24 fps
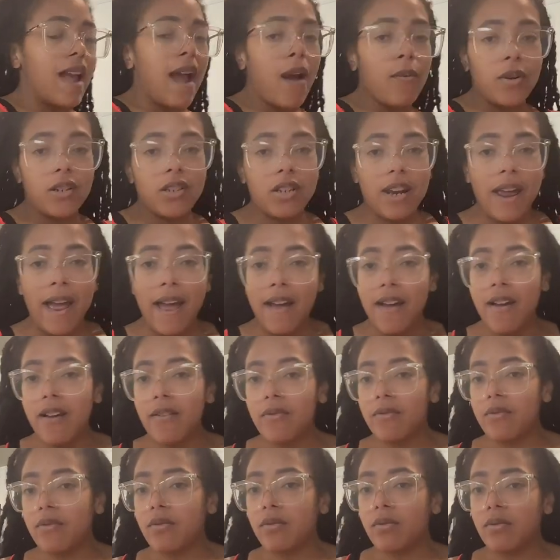Now we should
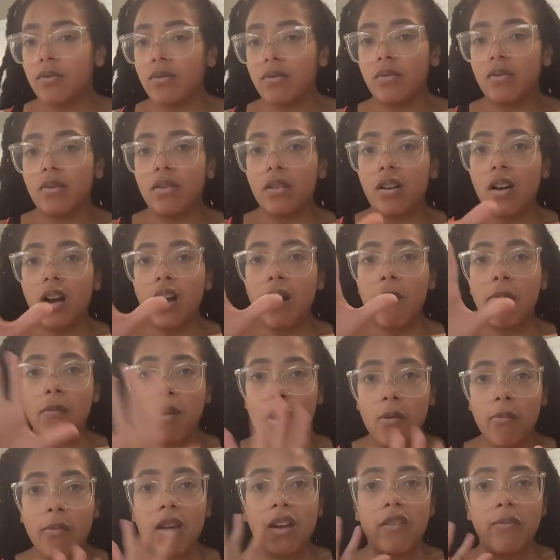have a
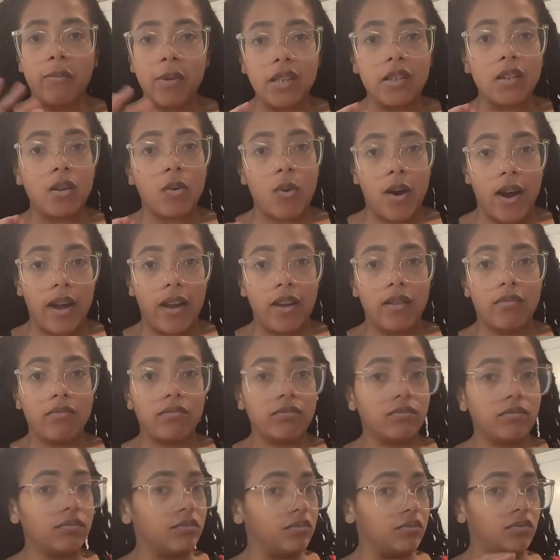moment of peace and quiet.
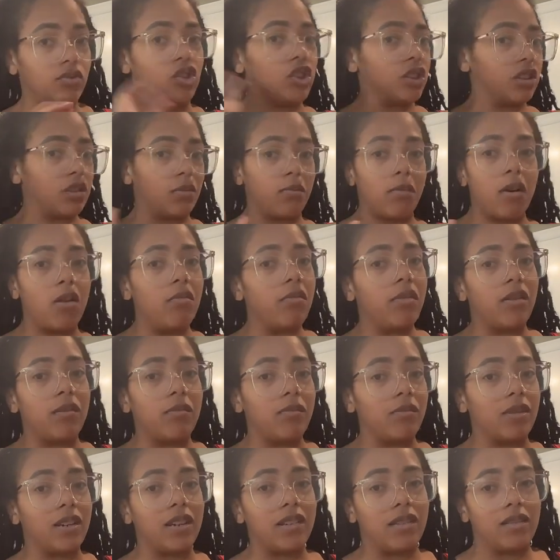Just a
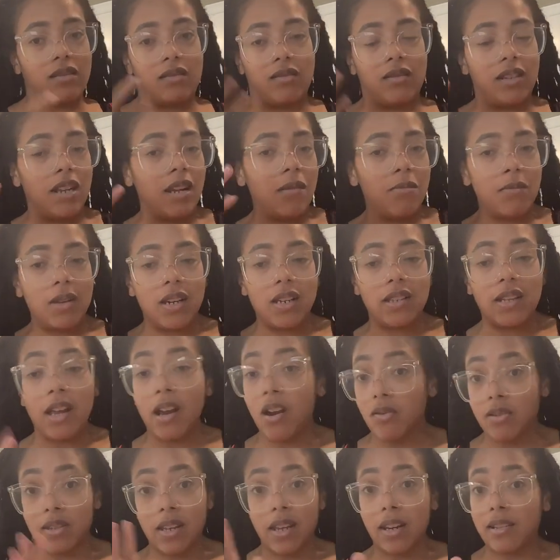moment. Because 10 minutes,
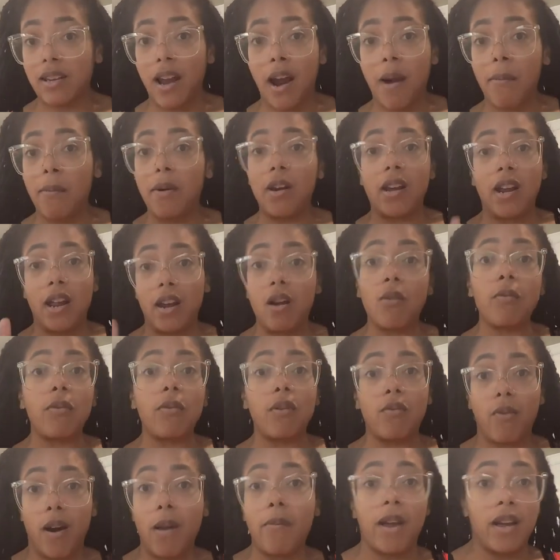they're going to set a timer and they're
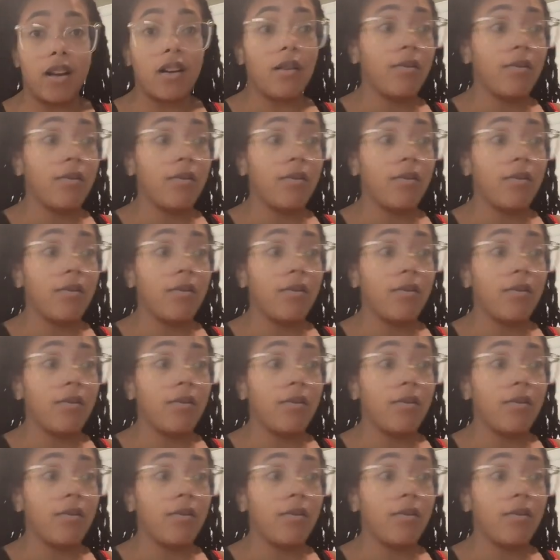going to be right